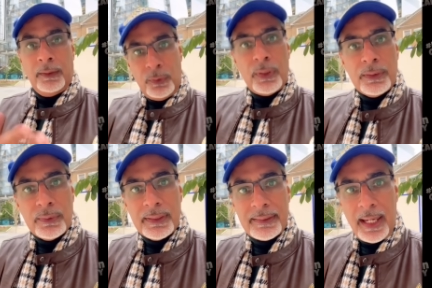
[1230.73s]
You can do
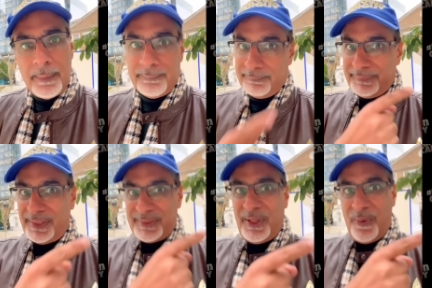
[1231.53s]
the same.
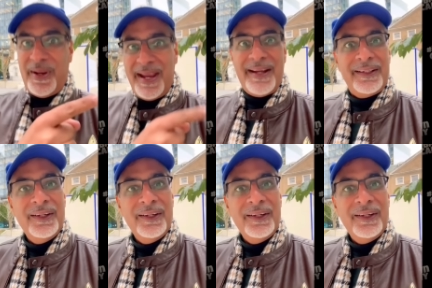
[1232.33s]
Just go here